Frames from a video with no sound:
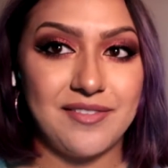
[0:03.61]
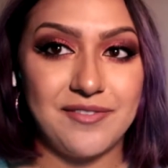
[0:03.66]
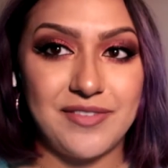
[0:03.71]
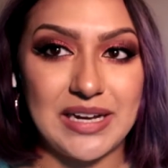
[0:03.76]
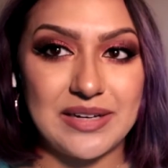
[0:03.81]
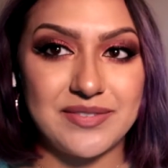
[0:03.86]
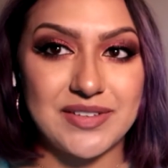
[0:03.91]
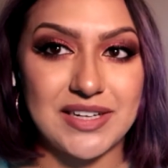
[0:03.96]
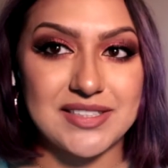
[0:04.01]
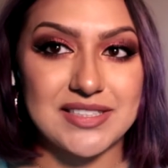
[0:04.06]

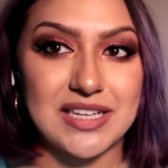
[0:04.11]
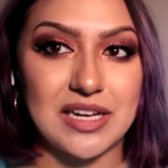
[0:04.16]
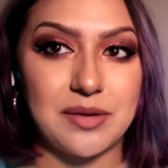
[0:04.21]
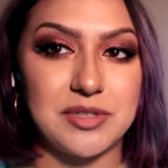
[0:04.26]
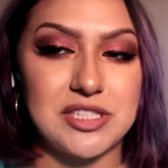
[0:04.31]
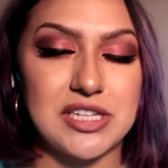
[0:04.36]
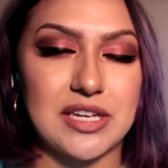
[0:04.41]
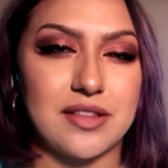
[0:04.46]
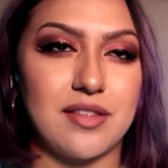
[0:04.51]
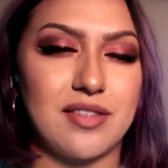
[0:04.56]
Very, very excited
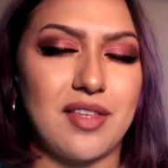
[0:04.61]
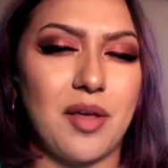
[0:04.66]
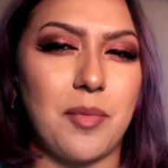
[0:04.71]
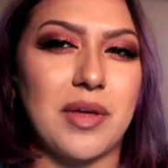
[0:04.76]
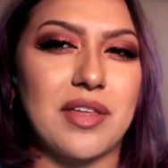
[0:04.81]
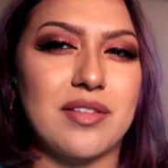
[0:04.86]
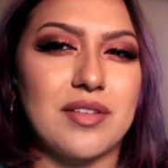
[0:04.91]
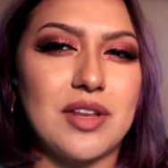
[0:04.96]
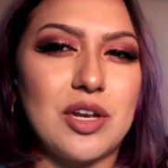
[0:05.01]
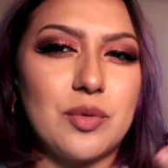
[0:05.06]
to be checking this out
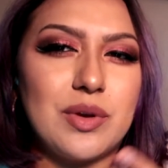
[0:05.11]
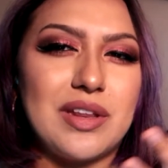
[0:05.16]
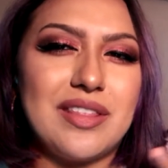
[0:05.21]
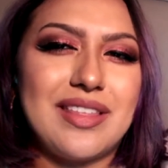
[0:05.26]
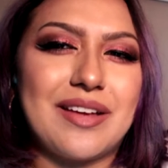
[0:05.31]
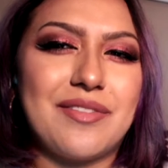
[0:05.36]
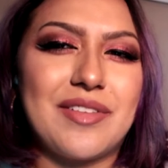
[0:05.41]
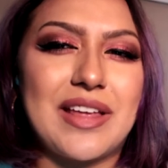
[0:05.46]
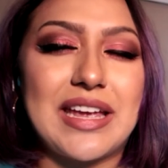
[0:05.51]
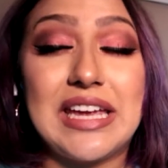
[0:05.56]
because, you know, when you
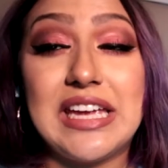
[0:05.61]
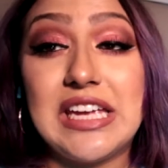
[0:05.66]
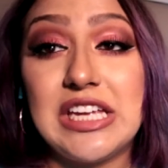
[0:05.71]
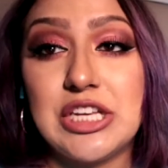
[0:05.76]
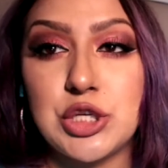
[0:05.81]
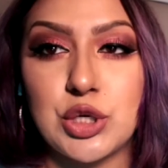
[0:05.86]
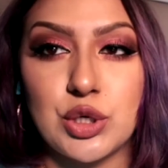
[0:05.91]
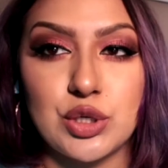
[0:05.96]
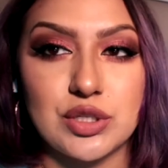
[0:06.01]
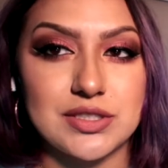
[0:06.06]
think of like
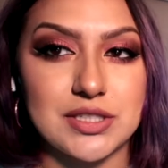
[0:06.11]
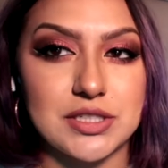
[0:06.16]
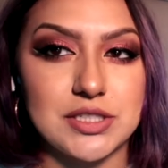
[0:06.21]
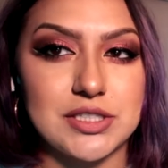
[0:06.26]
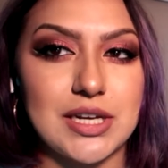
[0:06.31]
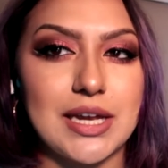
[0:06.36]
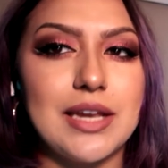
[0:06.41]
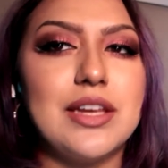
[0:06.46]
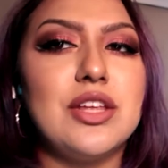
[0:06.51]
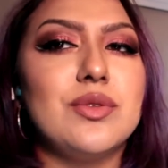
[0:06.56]
Eternal
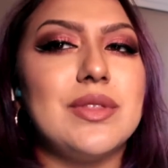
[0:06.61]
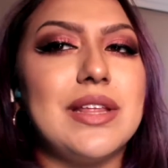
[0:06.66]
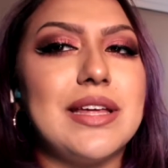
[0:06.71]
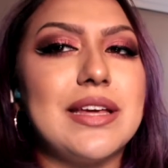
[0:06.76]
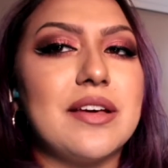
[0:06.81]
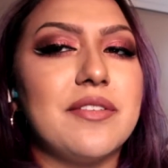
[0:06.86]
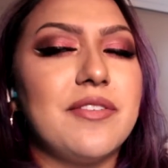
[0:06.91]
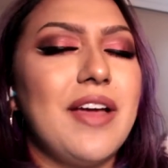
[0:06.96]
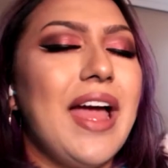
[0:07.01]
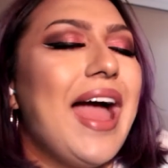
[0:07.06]
Sunshine, you
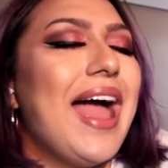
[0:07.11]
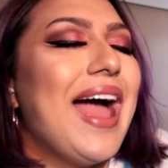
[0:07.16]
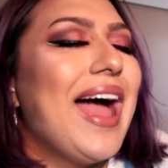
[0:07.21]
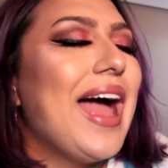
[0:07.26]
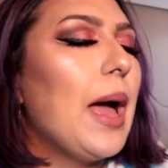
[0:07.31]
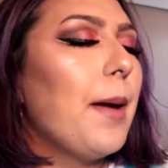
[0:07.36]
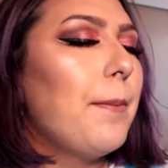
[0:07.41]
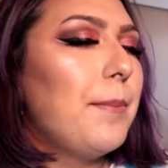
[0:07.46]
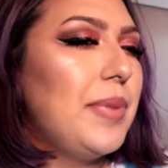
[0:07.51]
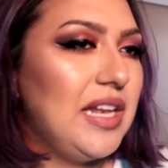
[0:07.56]
think of
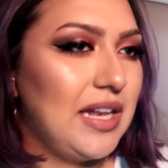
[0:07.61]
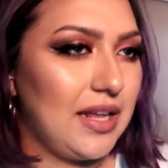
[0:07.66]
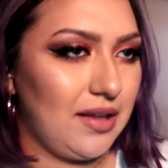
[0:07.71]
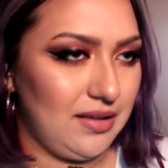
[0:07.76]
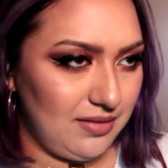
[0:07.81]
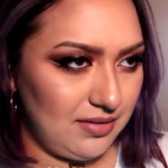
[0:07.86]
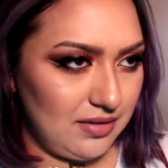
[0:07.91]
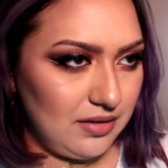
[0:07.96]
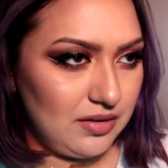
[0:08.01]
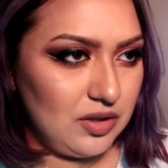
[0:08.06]

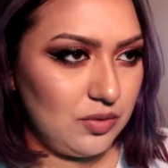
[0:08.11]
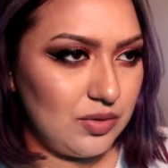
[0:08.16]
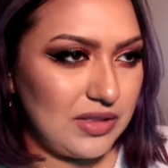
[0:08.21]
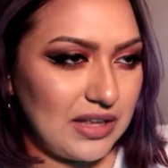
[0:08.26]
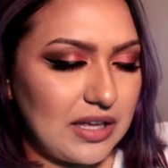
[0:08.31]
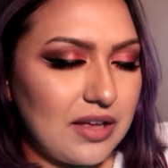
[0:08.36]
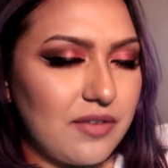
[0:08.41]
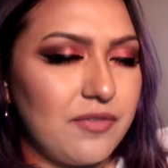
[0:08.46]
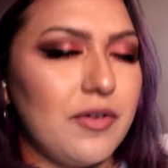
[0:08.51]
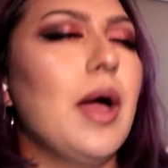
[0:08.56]
happiness, you
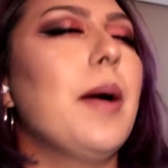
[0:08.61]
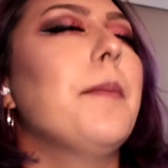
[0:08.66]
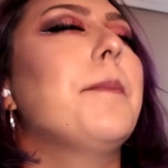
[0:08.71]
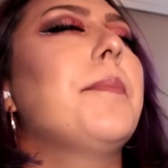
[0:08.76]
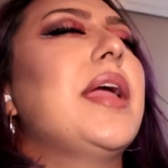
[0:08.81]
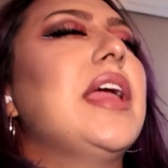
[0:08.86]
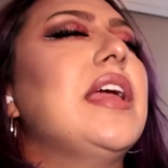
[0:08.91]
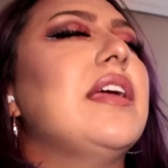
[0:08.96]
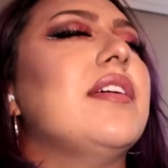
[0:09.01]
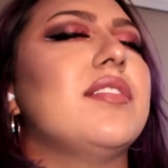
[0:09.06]
think of
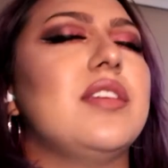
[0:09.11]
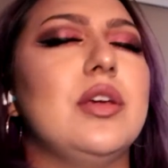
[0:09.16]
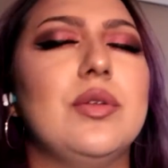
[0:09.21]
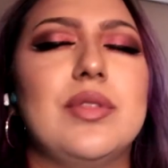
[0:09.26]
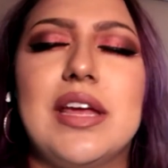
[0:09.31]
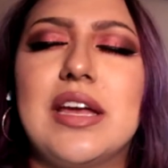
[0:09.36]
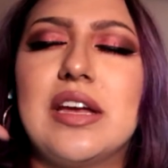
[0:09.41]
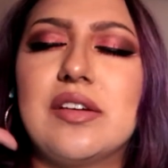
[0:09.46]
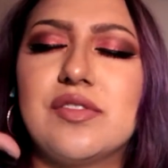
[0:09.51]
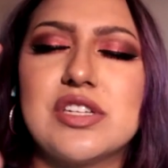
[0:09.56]
peace, you
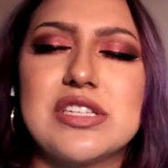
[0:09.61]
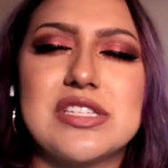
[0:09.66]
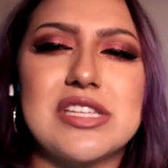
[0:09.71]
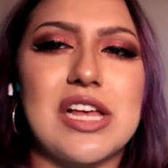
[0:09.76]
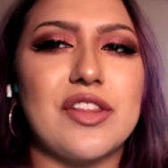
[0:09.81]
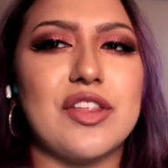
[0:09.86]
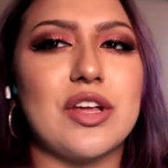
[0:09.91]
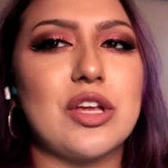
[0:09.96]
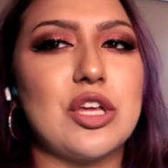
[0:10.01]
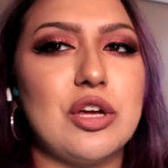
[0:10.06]
think of just
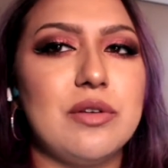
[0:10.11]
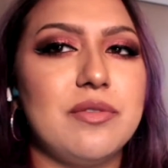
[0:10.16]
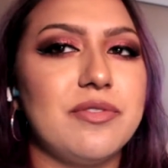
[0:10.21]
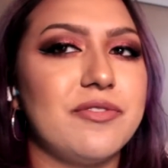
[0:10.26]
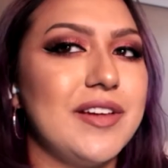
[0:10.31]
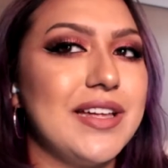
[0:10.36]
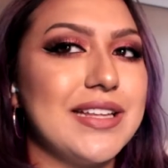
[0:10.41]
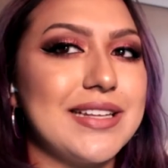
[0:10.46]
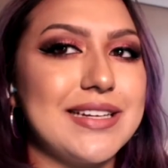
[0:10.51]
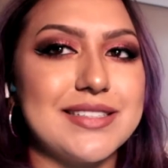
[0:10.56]
all the good
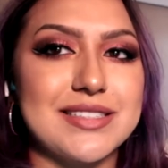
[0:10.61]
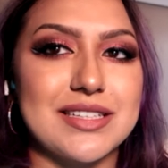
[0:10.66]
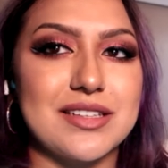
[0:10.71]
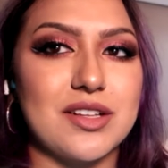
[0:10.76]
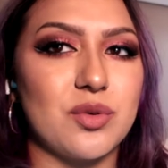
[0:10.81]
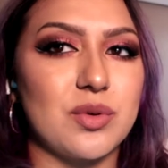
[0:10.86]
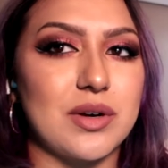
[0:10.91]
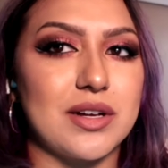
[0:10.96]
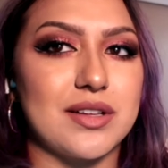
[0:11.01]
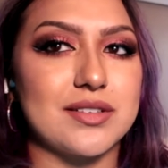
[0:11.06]
feelings in
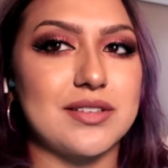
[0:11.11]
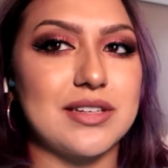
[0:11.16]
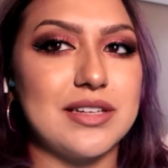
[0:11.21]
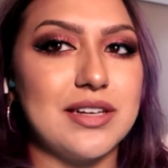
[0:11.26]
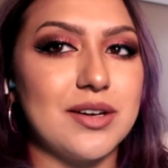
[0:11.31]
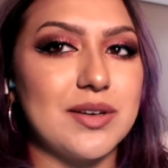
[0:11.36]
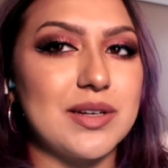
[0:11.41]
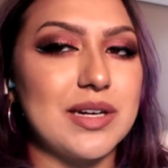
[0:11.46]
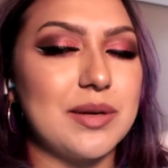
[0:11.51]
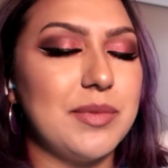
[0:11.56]
the world. You
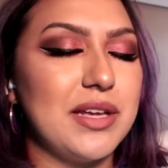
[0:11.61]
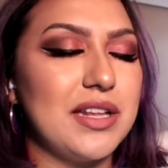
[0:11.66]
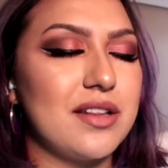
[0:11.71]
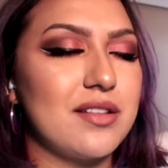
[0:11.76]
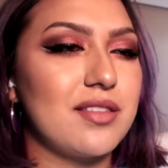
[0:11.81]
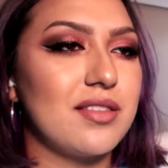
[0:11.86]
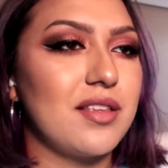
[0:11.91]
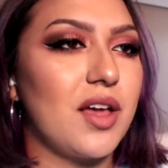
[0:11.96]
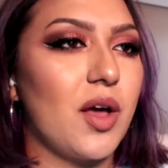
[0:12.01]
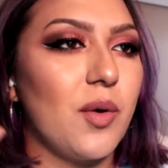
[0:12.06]
know what I mean?
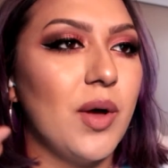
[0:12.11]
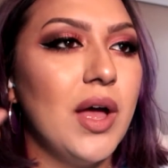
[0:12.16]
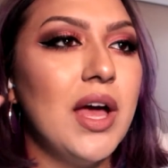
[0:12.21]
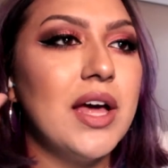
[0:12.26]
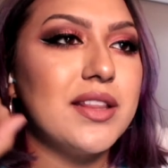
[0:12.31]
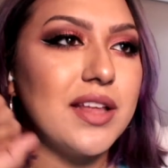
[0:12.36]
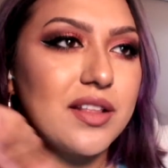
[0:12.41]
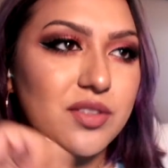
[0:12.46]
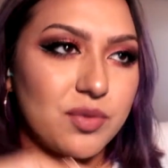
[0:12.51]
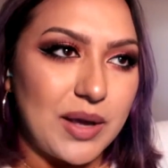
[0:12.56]
So
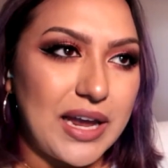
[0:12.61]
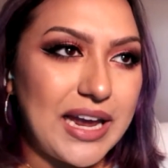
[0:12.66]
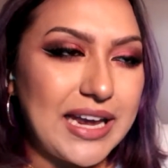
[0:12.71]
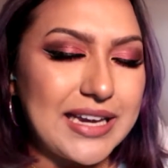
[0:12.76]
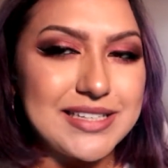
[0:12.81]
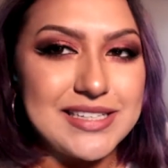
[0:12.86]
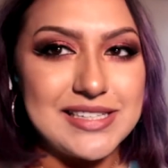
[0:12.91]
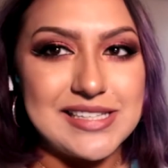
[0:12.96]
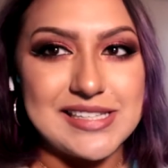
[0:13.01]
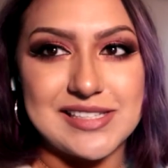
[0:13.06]
that's what
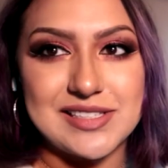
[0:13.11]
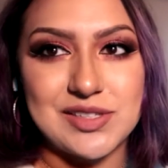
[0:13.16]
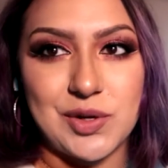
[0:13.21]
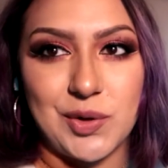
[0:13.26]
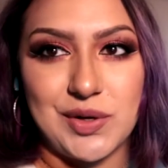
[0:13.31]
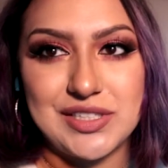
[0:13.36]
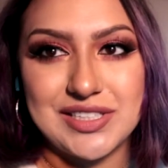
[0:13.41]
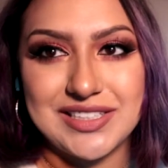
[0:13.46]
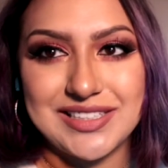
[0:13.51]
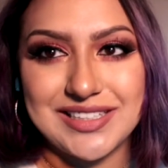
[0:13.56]
ATEEZ is
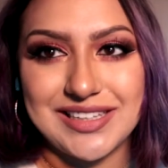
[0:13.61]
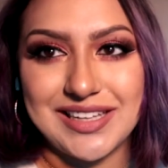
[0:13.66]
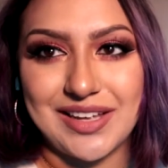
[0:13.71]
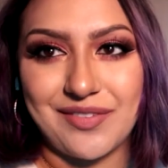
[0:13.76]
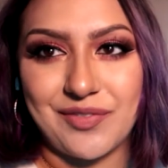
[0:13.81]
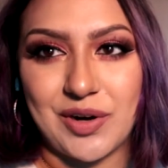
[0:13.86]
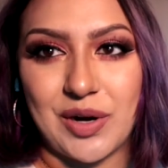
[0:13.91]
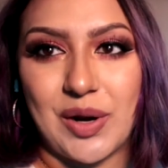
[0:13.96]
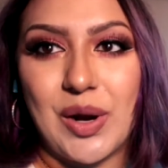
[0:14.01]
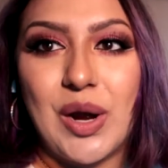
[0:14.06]
going to
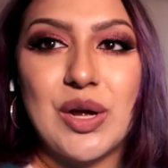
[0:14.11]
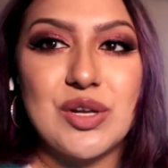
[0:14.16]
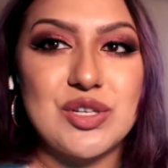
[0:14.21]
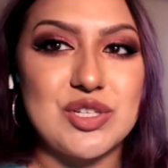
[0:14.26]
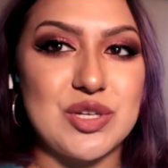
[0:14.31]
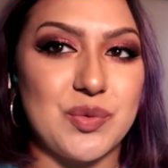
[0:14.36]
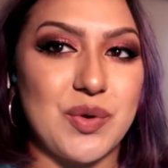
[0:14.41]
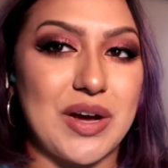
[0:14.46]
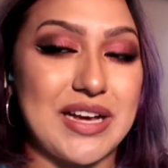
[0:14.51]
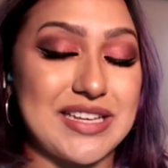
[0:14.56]
deliver
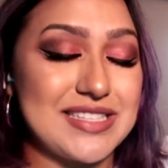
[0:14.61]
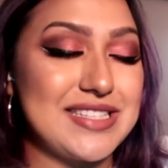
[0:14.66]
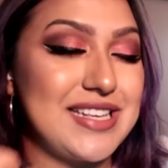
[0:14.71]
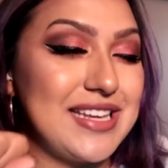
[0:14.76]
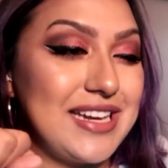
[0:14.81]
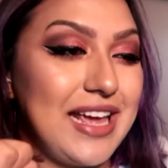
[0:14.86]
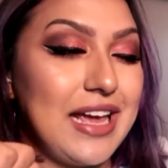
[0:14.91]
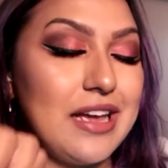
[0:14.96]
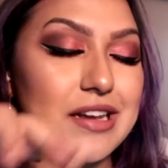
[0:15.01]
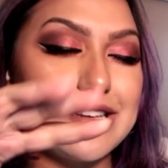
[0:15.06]
to us
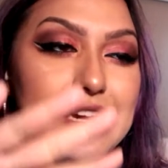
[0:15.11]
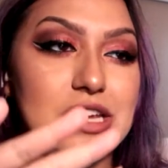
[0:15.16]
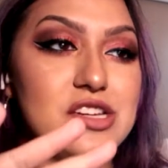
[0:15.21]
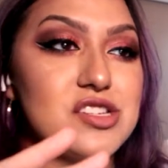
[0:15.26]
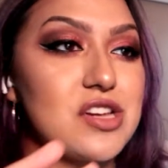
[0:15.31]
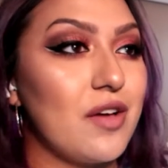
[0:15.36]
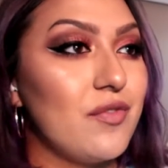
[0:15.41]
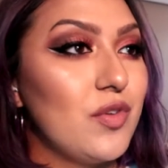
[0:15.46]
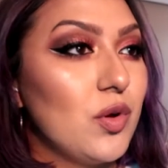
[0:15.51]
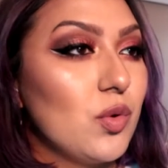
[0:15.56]
today. A
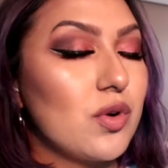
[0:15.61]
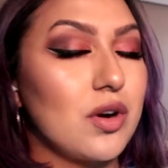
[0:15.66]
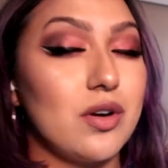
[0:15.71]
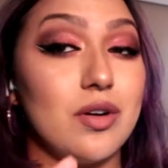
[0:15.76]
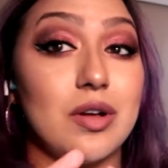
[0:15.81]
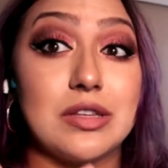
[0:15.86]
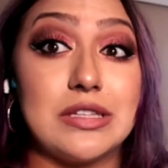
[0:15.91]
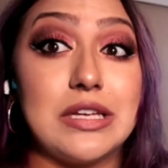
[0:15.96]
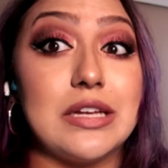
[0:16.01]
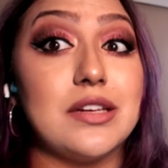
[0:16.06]
Deja Vu
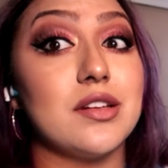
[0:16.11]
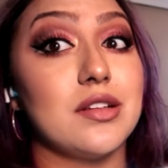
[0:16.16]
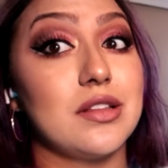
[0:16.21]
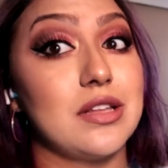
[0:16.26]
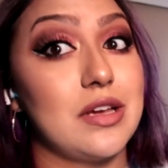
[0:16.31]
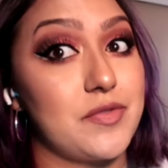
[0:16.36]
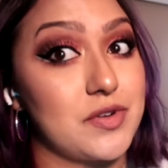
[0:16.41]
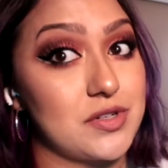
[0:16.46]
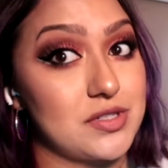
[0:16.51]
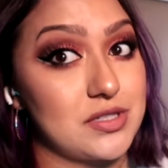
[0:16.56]
girl did
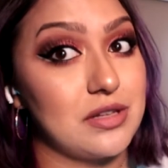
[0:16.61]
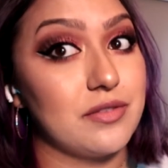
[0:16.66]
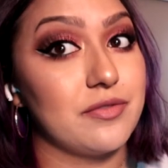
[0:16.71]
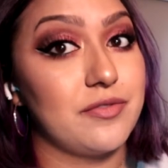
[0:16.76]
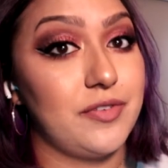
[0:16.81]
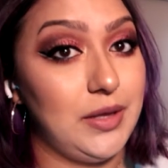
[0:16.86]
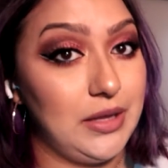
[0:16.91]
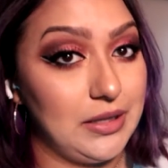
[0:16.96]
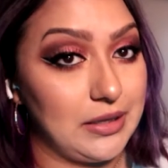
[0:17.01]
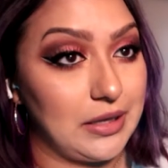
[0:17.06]
deliver some
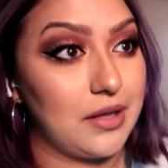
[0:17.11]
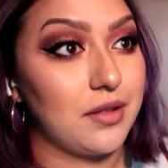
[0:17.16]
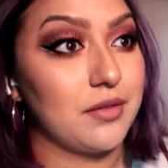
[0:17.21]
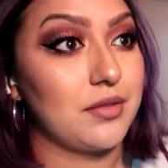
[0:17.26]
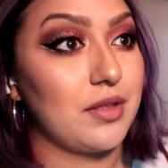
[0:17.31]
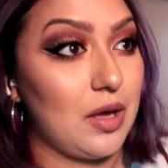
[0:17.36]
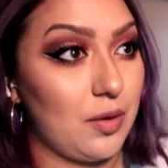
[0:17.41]
feelings.